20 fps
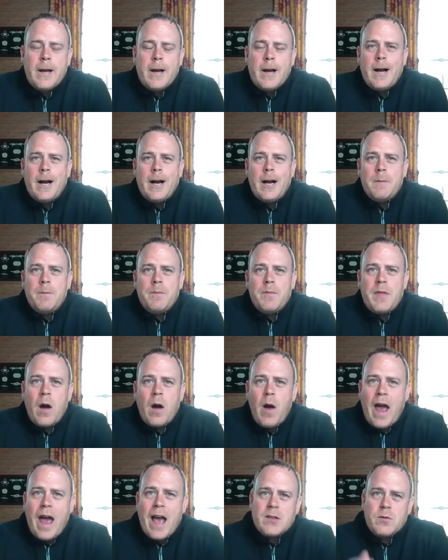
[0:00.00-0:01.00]
Um,
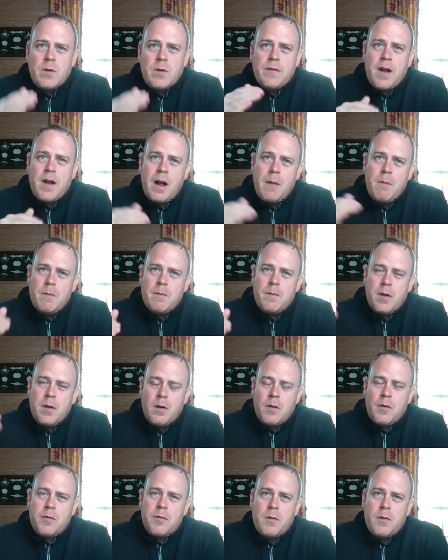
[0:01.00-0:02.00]
now, as we've come, you
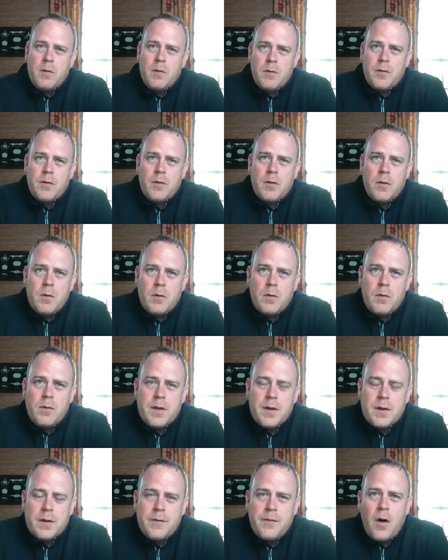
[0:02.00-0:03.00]
know, through through
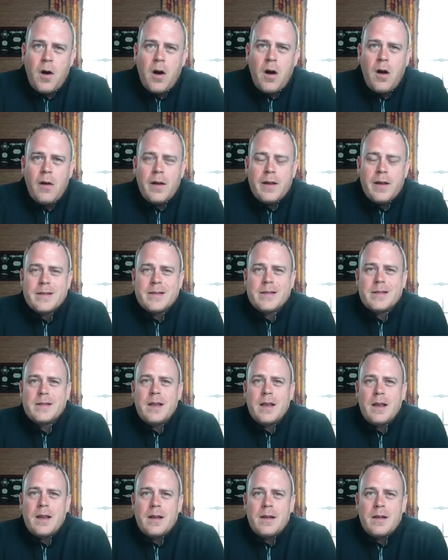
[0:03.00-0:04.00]
the fall and,
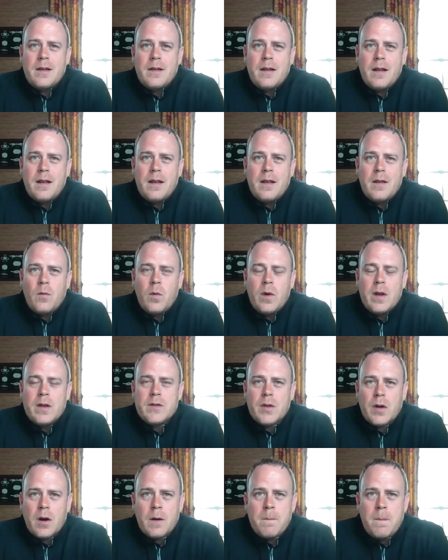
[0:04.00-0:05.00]
and
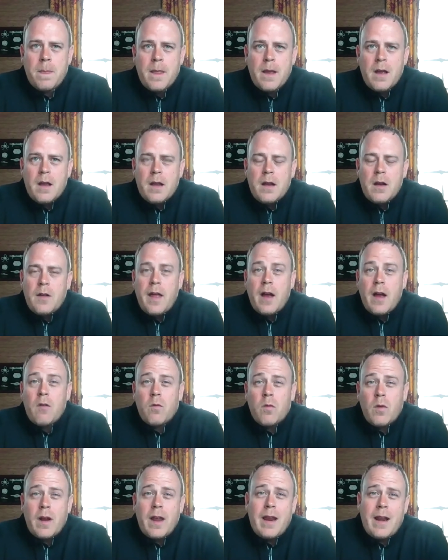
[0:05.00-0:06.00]
winter, you know,
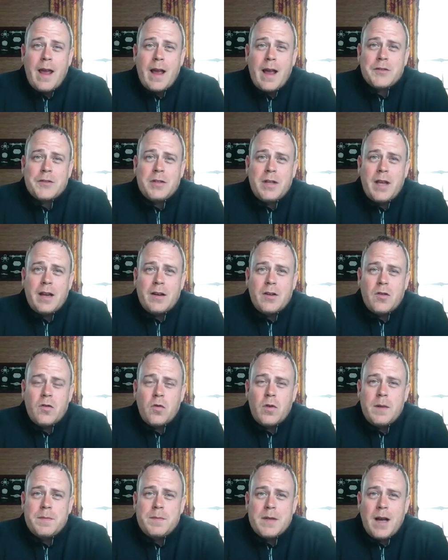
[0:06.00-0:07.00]
that rate actually had
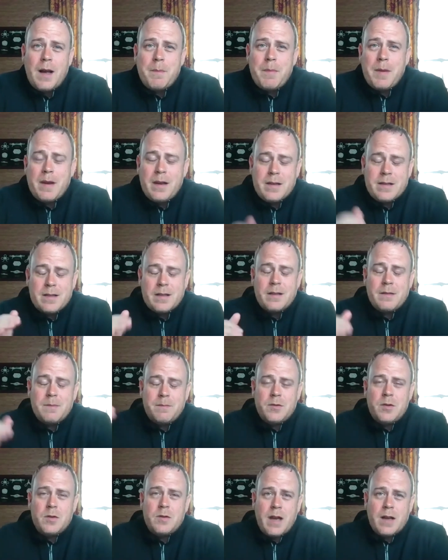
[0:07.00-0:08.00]
creeped up into
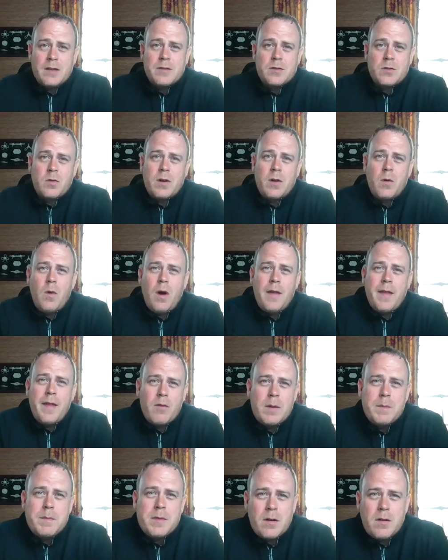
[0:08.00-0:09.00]
2021. That
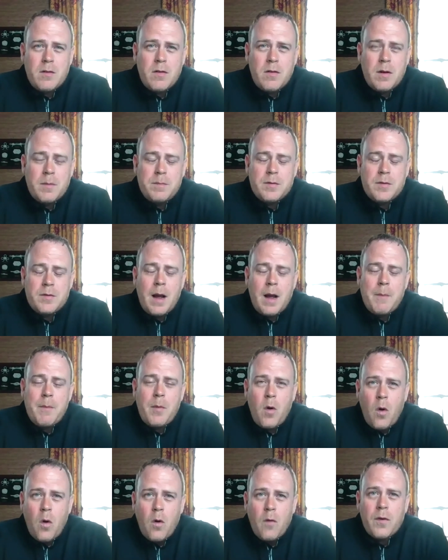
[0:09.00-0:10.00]
rate creeped
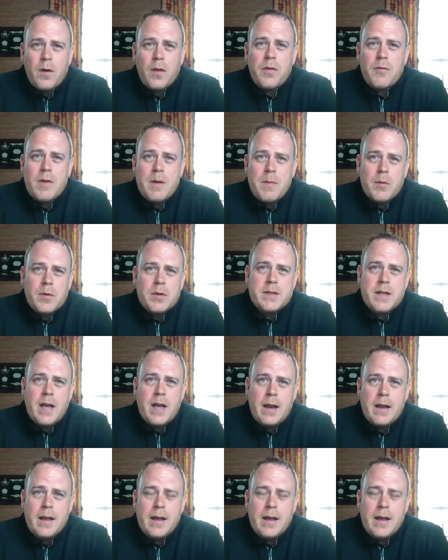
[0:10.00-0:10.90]
up over 3%.